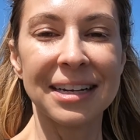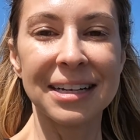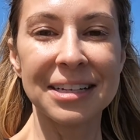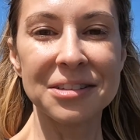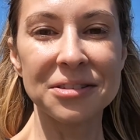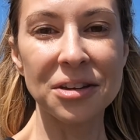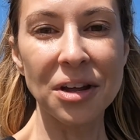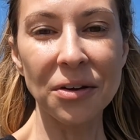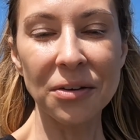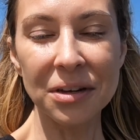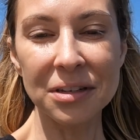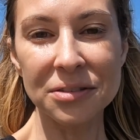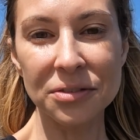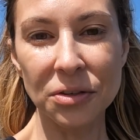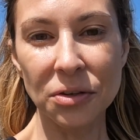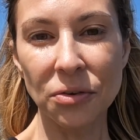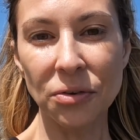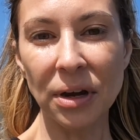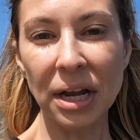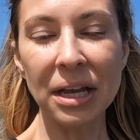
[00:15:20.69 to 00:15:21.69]
is known as
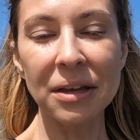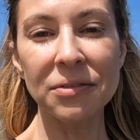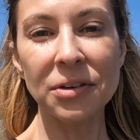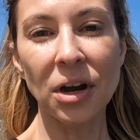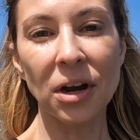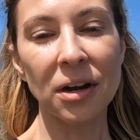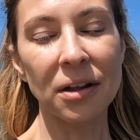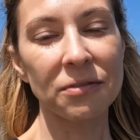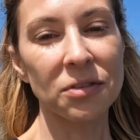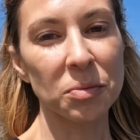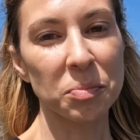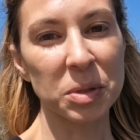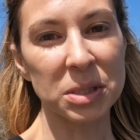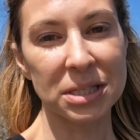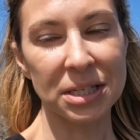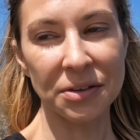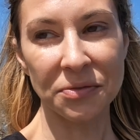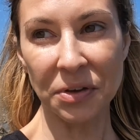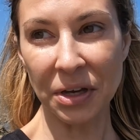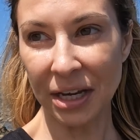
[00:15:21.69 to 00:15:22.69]
the graveyard of the
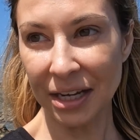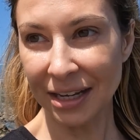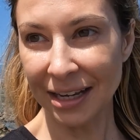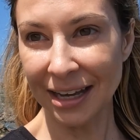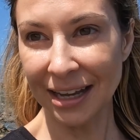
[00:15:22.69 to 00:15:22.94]
Pacific,